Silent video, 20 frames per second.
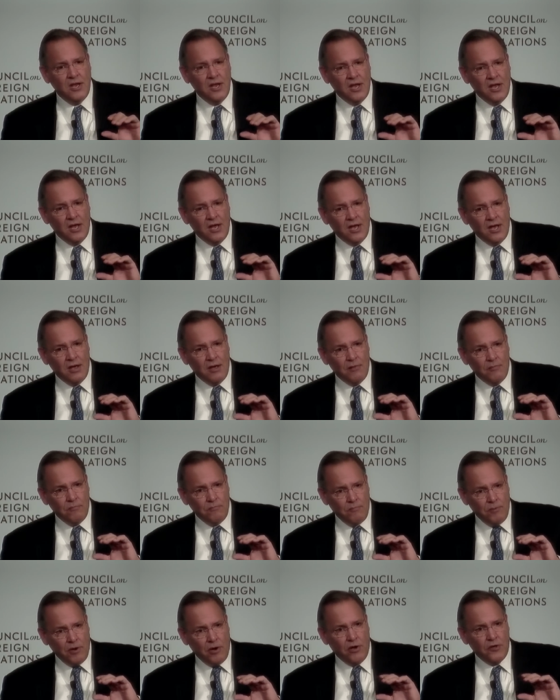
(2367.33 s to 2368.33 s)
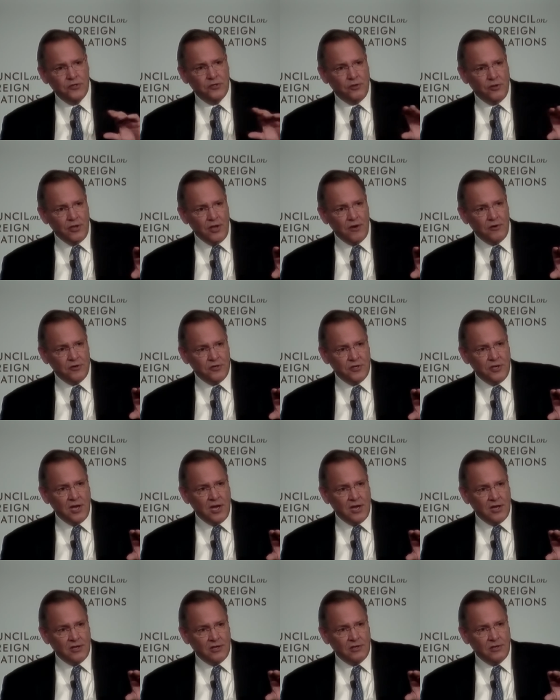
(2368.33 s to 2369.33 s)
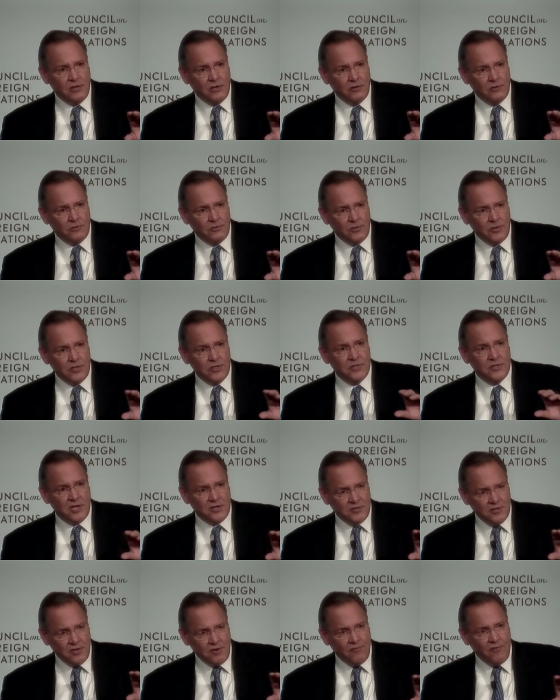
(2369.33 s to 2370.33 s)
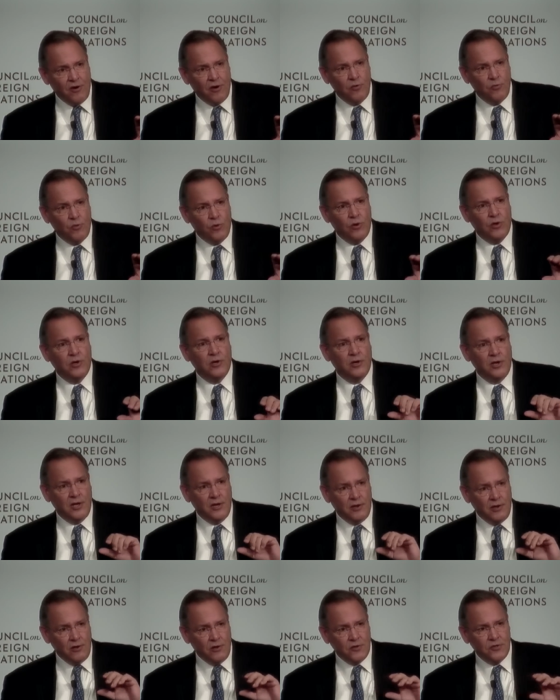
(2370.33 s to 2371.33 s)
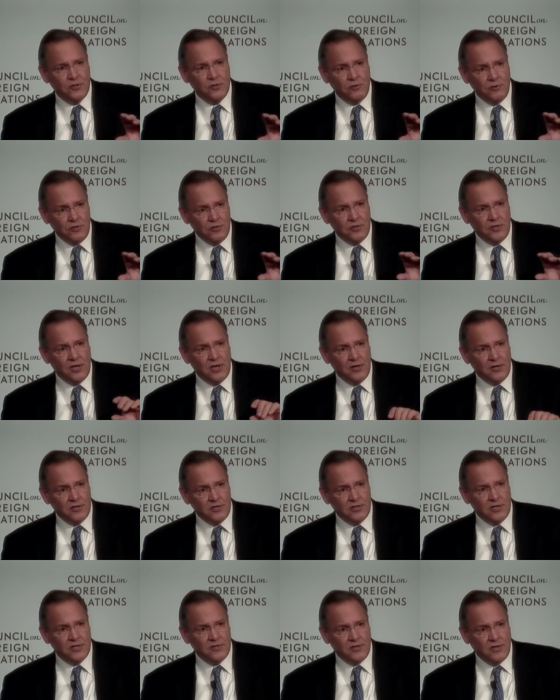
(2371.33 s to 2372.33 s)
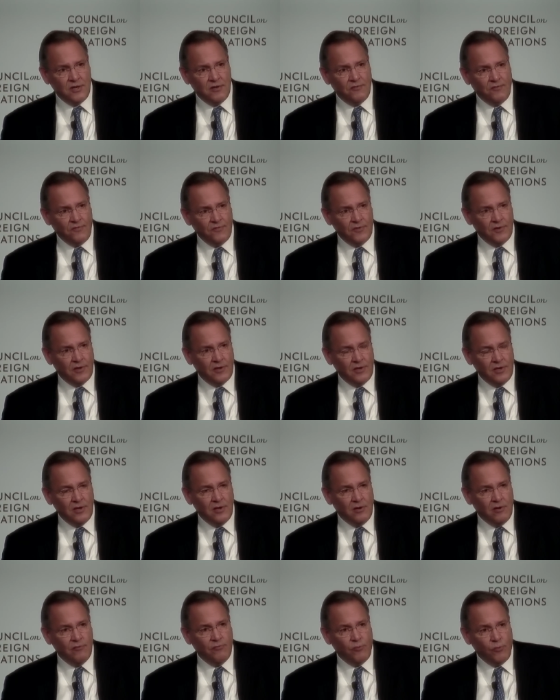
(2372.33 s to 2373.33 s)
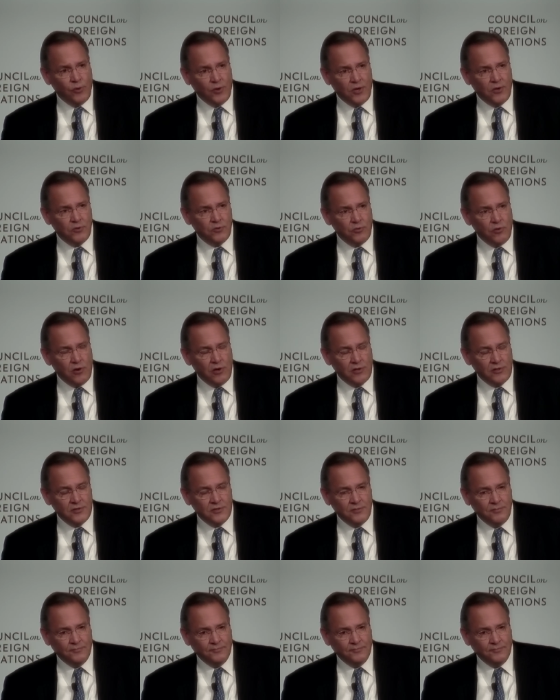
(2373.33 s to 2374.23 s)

um, but also they understand you know, the necessity of hard work, and they also understand the necessity of uh, avoiding drugs.